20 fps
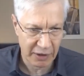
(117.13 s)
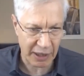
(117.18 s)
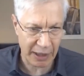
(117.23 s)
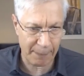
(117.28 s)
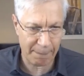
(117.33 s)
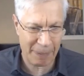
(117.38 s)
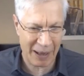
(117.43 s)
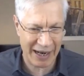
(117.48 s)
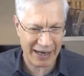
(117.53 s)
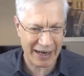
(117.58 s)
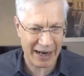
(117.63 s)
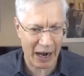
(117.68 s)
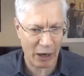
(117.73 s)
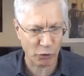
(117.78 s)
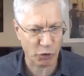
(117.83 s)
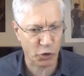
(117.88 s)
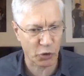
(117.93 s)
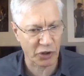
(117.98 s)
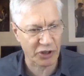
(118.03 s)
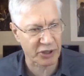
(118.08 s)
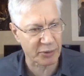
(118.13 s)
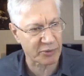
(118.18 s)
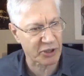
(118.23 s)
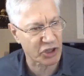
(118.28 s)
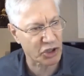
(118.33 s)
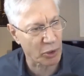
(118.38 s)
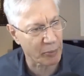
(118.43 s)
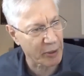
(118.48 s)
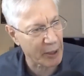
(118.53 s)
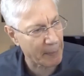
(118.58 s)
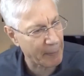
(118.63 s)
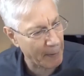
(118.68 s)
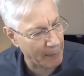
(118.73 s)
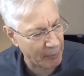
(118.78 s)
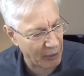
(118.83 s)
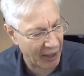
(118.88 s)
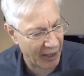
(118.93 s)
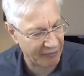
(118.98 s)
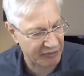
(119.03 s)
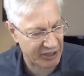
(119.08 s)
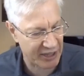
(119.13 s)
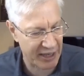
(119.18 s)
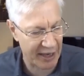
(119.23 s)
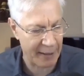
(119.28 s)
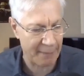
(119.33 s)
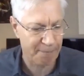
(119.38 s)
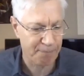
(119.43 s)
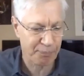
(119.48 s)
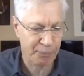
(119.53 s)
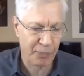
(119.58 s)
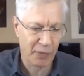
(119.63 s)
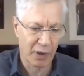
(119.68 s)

embedded altruism that so many people have today.